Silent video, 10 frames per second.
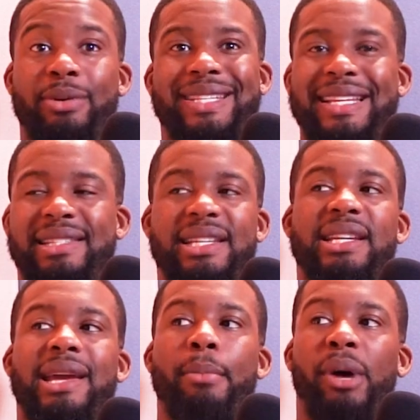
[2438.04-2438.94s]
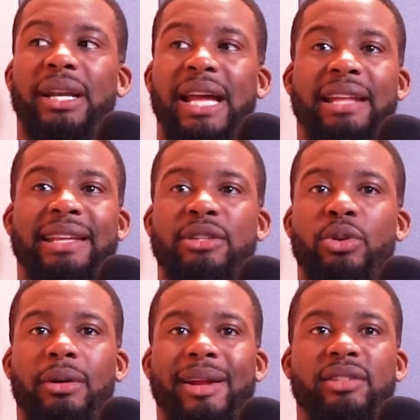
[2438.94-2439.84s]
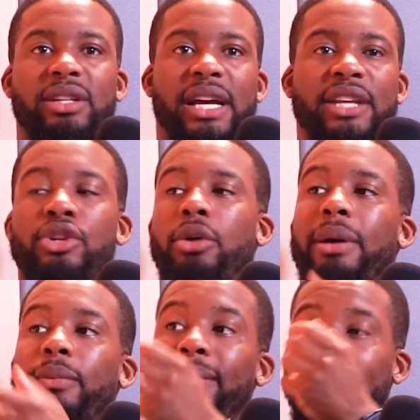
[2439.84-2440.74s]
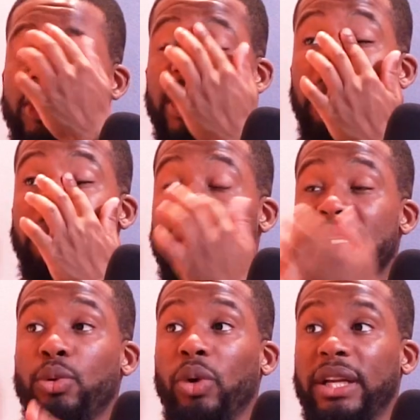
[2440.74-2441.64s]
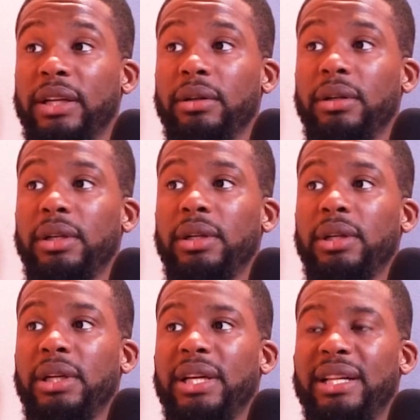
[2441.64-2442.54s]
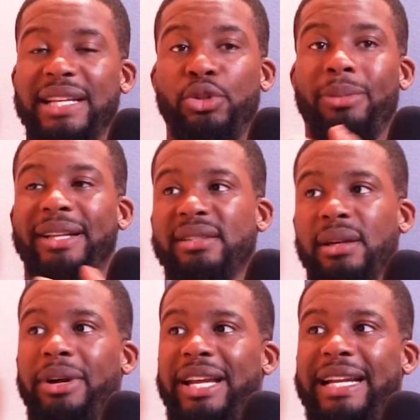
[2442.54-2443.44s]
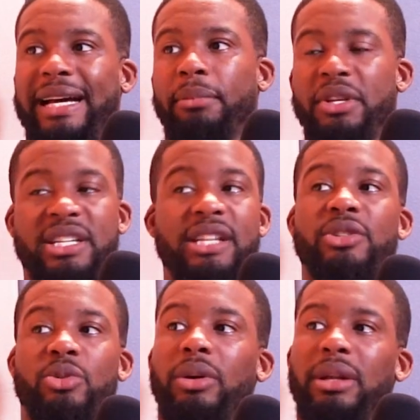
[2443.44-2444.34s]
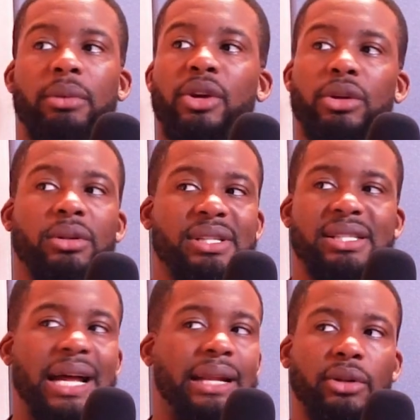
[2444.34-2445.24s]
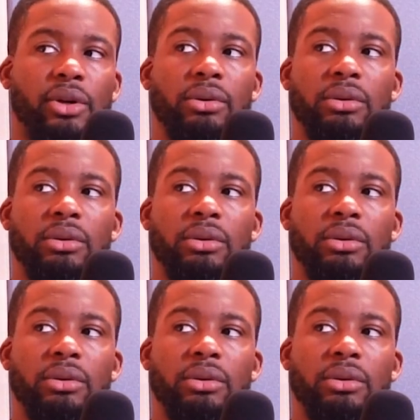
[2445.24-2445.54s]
was the sea, yeah, but, like, they took around to, like, you know when we went J M, we went snorkeling? Yeah. They took man to somewhere like that, but you see the snorkeling, we couldn't stand though.